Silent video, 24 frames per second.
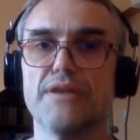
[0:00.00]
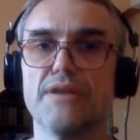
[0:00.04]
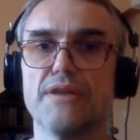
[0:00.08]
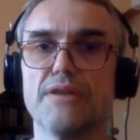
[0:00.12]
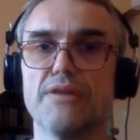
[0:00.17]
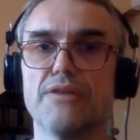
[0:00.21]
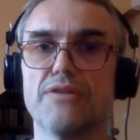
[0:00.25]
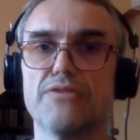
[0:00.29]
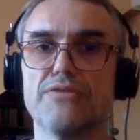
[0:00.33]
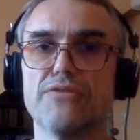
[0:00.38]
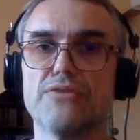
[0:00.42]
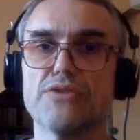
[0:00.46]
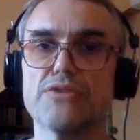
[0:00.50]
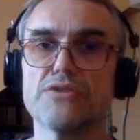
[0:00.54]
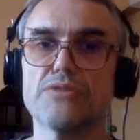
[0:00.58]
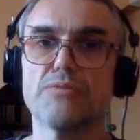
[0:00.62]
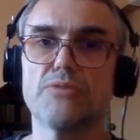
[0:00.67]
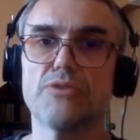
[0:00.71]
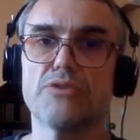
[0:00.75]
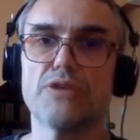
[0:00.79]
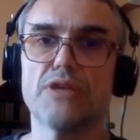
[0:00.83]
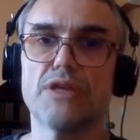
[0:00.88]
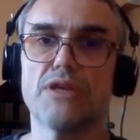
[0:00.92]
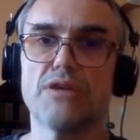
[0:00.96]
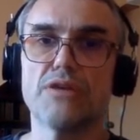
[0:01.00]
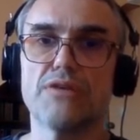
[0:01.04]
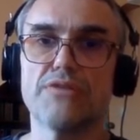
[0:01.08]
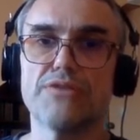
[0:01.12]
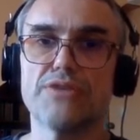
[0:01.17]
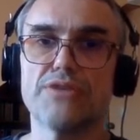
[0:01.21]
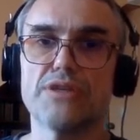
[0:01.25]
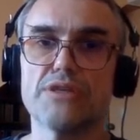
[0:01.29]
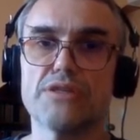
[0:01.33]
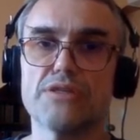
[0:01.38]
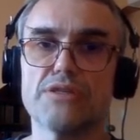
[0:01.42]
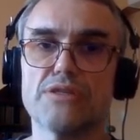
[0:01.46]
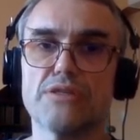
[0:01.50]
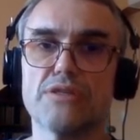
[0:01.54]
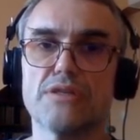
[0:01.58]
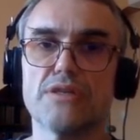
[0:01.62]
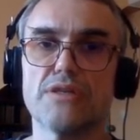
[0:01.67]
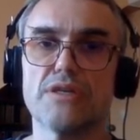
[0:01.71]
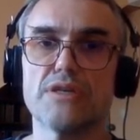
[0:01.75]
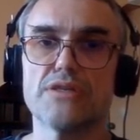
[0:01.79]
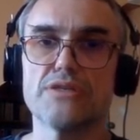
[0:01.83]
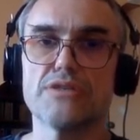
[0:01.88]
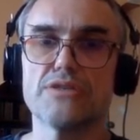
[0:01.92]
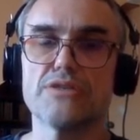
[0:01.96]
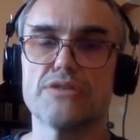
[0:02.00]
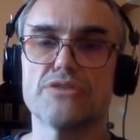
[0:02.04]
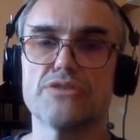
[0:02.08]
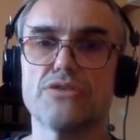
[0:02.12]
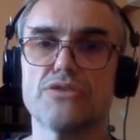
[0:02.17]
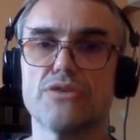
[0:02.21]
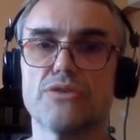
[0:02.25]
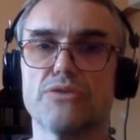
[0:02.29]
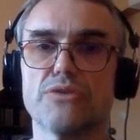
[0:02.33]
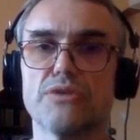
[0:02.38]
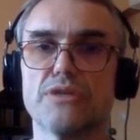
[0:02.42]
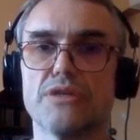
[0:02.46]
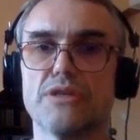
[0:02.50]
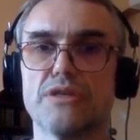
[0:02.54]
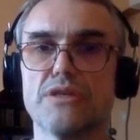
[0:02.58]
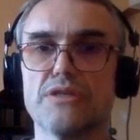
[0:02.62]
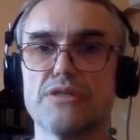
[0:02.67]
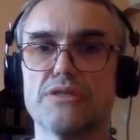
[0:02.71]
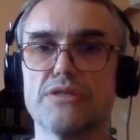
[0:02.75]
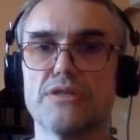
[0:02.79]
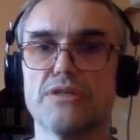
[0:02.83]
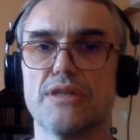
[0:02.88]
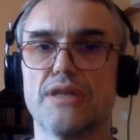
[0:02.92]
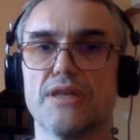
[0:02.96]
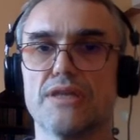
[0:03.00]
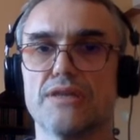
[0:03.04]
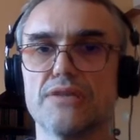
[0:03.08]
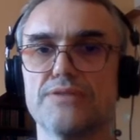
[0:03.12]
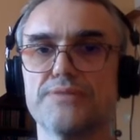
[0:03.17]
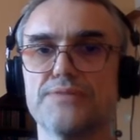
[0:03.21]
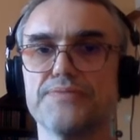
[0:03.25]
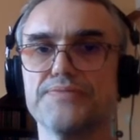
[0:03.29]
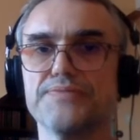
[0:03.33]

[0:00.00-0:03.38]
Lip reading: the first moral of yesterday's story is that